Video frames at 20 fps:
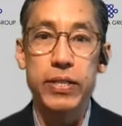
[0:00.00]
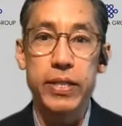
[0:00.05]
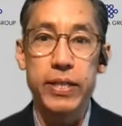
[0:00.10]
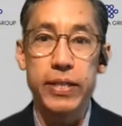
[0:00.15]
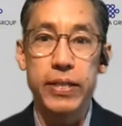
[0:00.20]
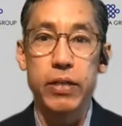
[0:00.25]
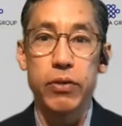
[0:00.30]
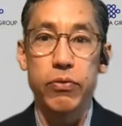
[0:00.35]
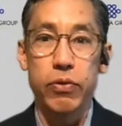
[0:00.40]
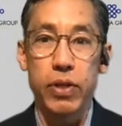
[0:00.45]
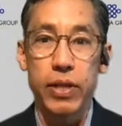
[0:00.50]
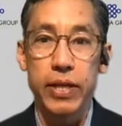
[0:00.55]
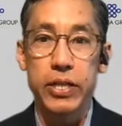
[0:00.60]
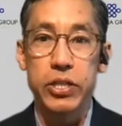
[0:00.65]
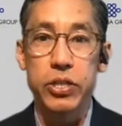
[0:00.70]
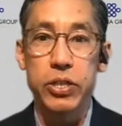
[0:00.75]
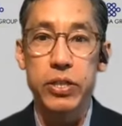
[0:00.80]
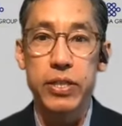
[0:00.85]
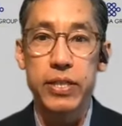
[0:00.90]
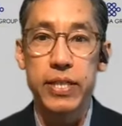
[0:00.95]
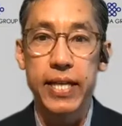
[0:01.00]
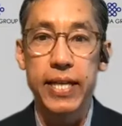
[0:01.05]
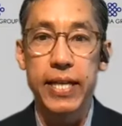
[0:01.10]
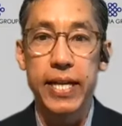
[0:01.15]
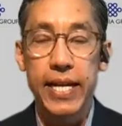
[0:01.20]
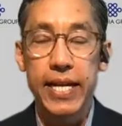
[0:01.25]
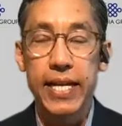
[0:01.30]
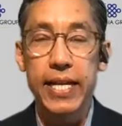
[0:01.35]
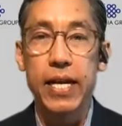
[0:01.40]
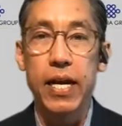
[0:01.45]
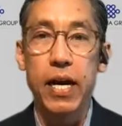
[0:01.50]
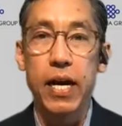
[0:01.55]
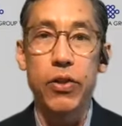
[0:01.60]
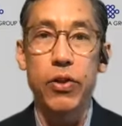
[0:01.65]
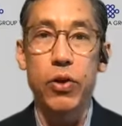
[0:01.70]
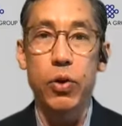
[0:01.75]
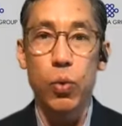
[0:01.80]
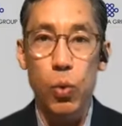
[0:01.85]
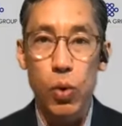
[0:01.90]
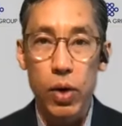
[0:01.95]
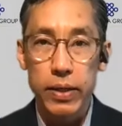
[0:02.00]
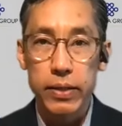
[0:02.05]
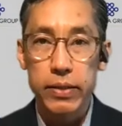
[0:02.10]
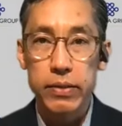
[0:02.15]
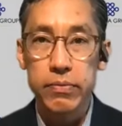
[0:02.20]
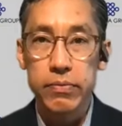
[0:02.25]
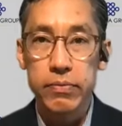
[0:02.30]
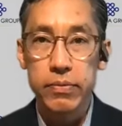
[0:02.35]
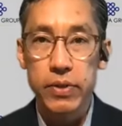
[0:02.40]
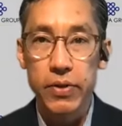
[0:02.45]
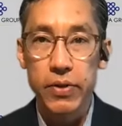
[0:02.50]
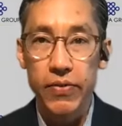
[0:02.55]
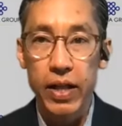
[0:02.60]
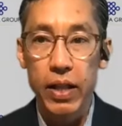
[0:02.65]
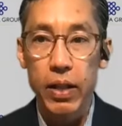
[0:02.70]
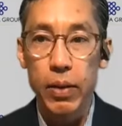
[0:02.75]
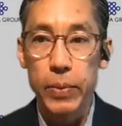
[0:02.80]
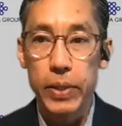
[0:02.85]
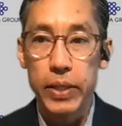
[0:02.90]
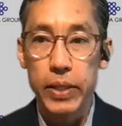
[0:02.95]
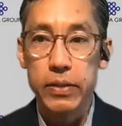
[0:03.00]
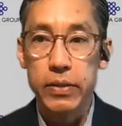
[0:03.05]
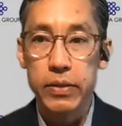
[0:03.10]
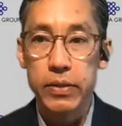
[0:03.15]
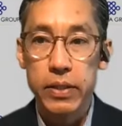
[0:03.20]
India relations than any other one development.